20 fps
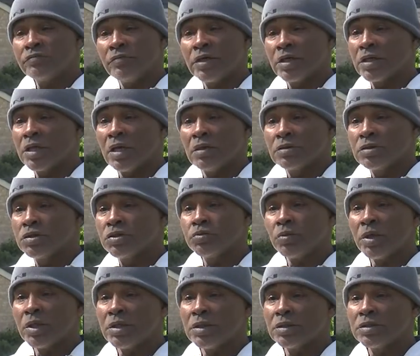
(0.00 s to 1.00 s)
running out this
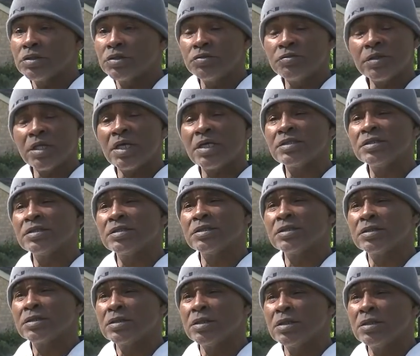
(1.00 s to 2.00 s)
way. It's
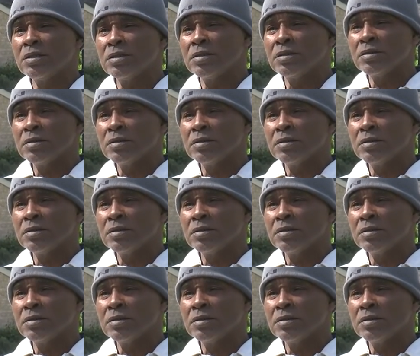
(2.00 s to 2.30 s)
2016.